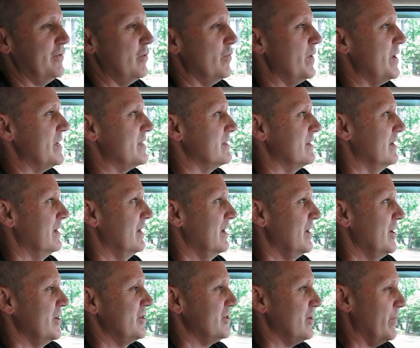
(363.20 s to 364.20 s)
few weeks.
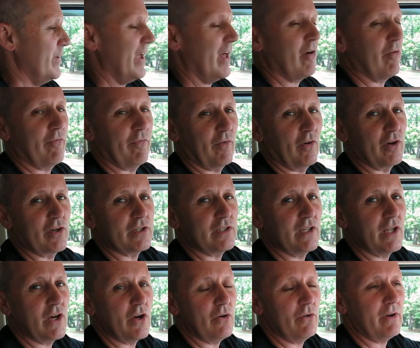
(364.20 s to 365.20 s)
So we got our
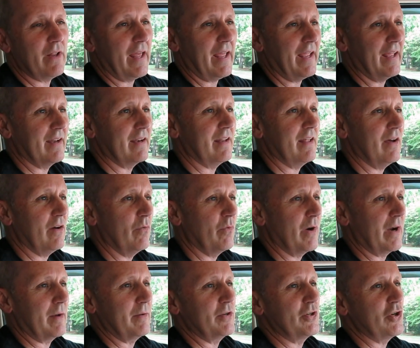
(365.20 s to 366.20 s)
first load and uh,
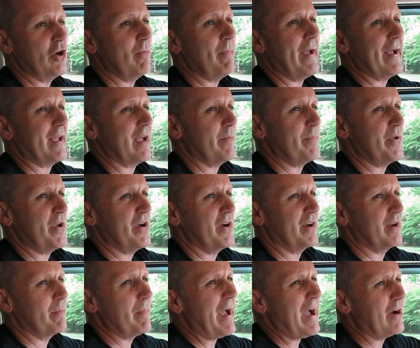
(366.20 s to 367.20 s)
we're going to show back up
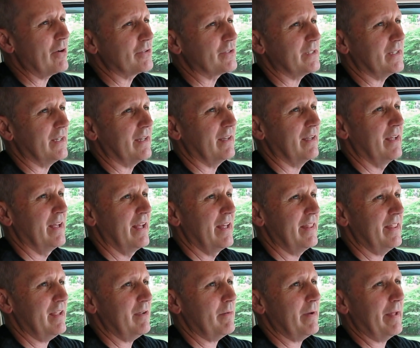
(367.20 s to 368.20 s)
here in about... Uh,
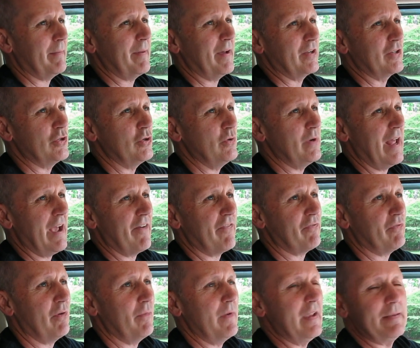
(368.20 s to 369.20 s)
I think we got about two and a
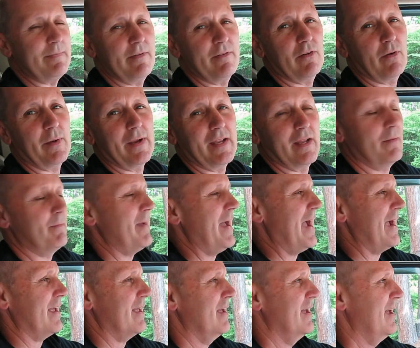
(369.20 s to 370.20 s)
half, three weeks before we come
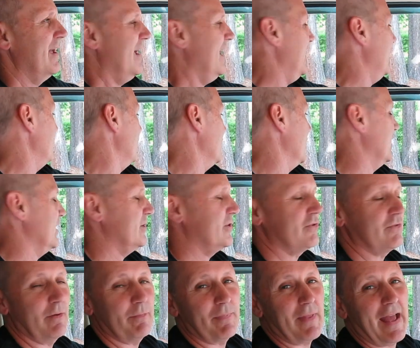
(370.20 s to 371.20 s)
back, and we're going to
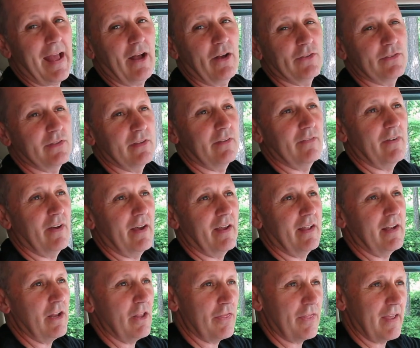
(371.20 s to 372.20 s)
strip the house of uh,
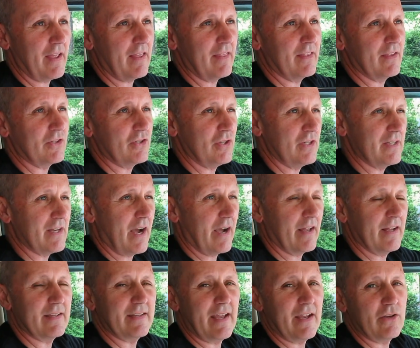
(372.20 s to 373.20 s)
anything that she's
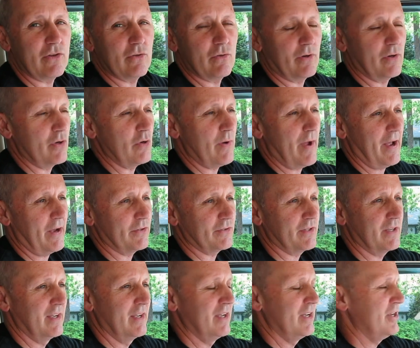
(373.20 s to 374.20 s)
not going to take to her new
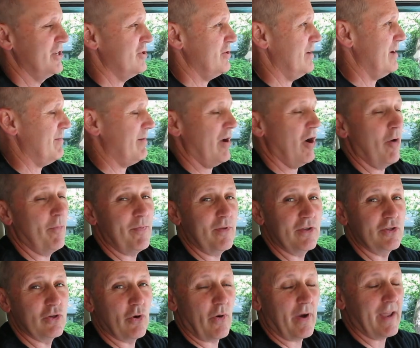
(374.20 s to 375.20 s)
house. So anyway, hope
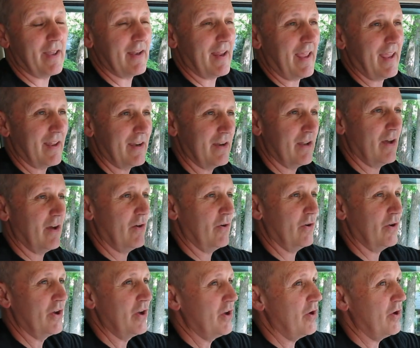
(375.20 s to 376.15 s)
you enjoy it, and uh,